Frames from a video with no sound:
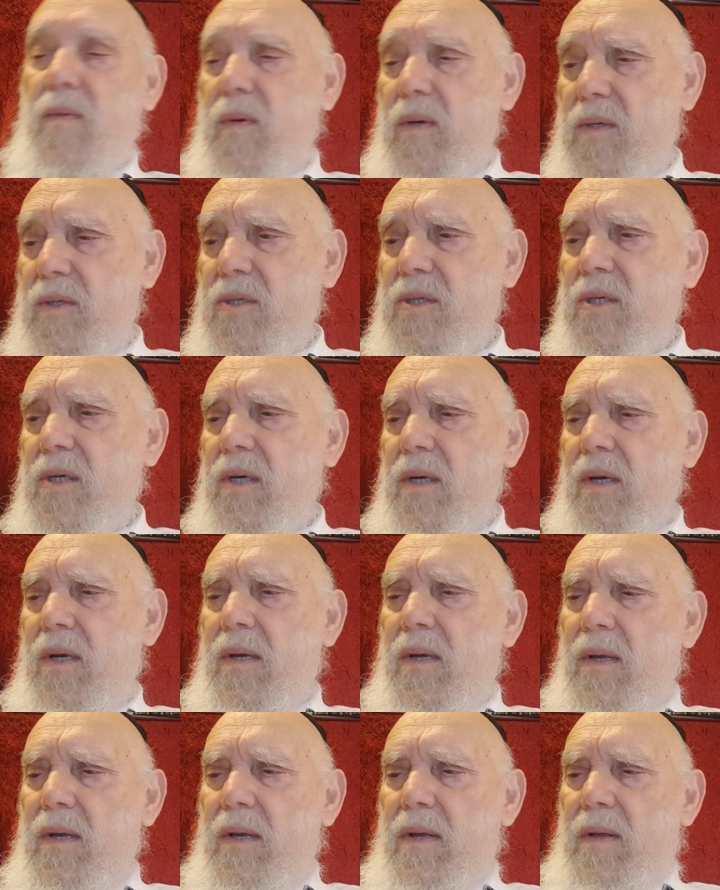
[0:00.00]
which
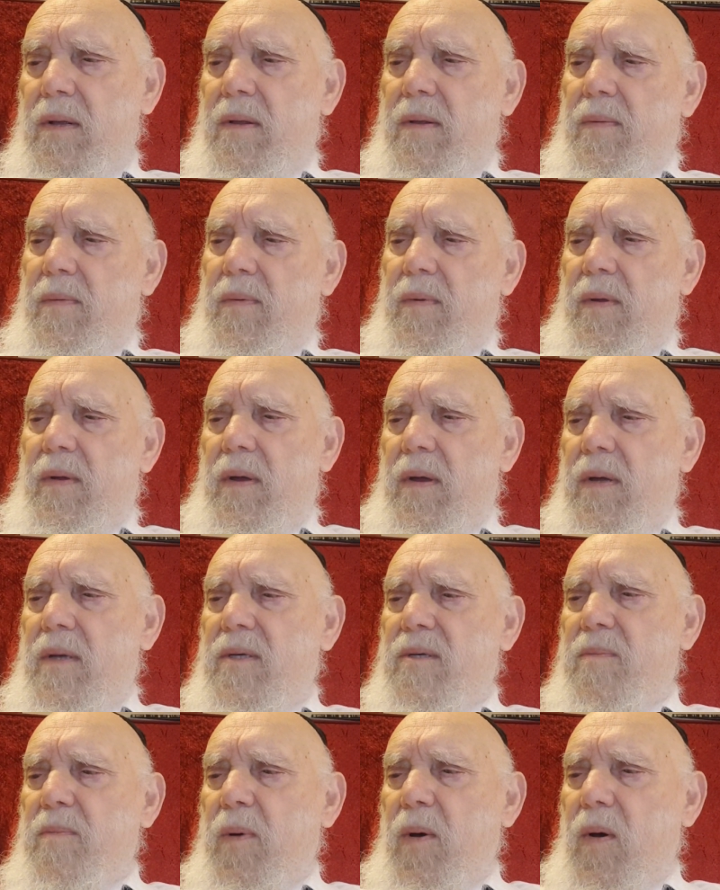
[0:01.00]

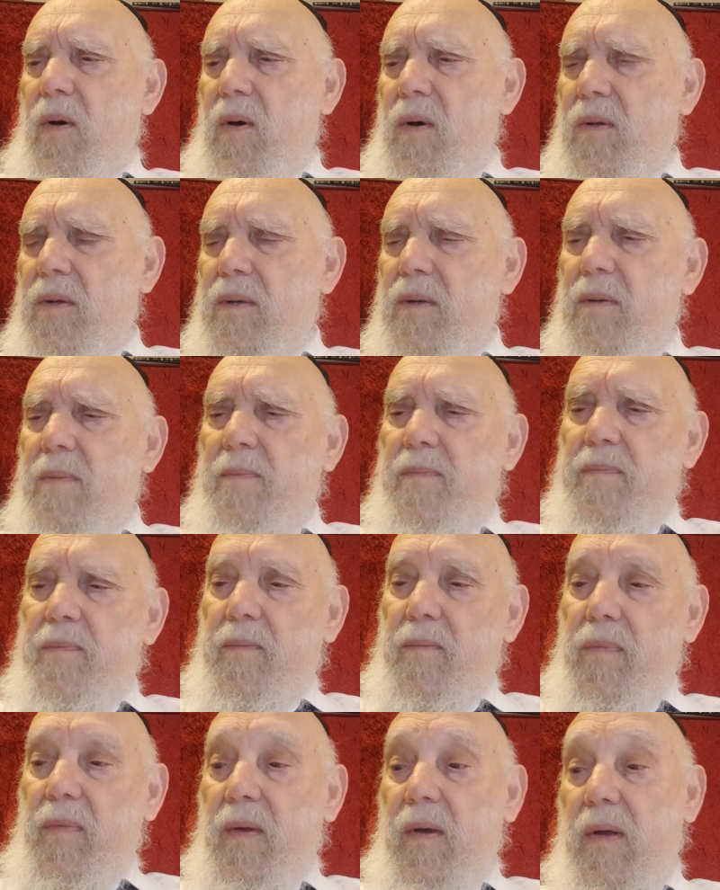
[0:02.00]
is brought
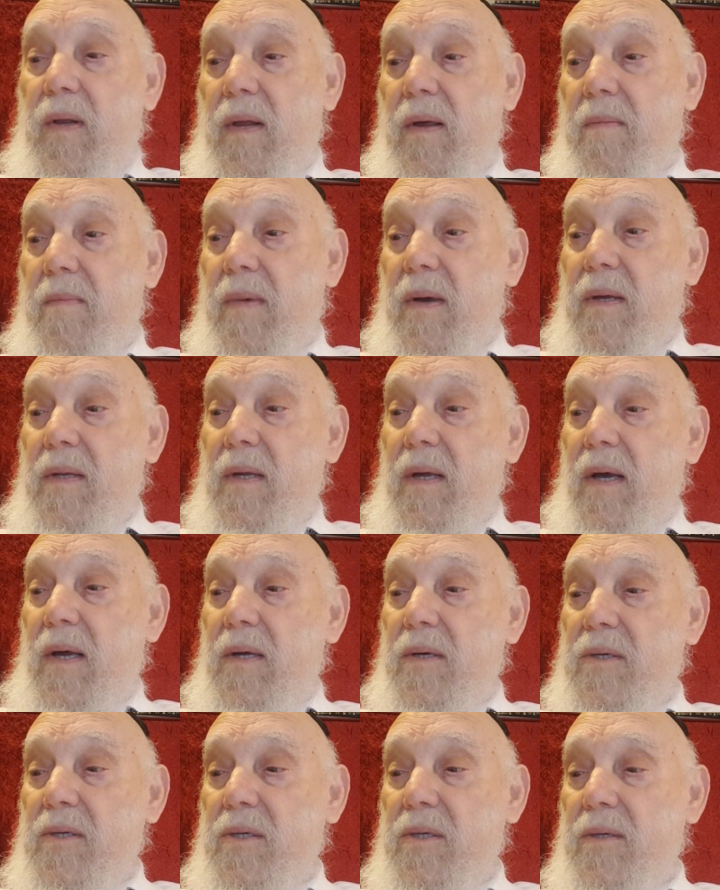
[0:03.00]
in a
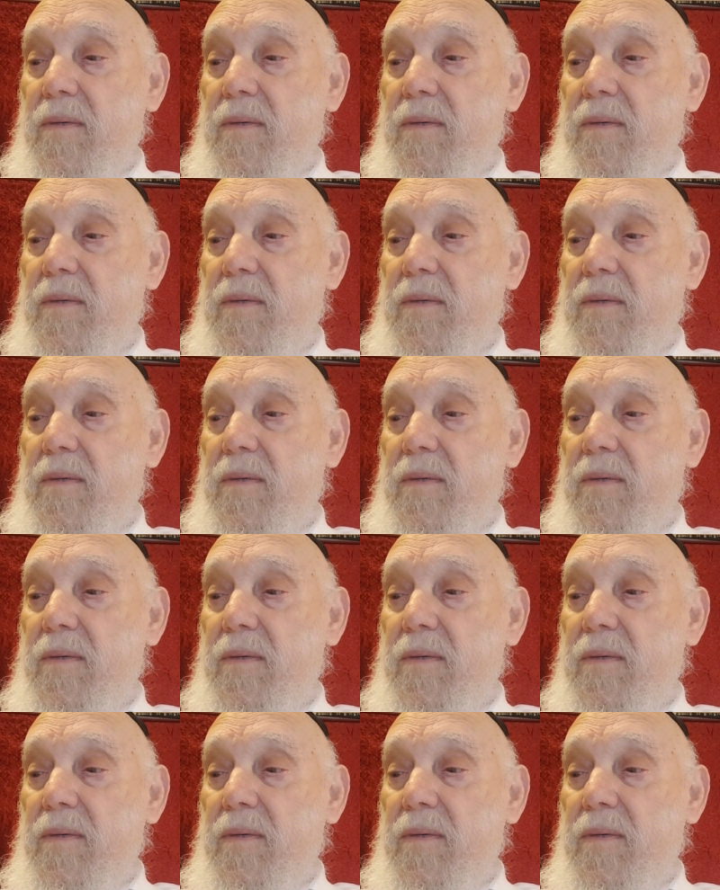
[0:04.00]
Midrash.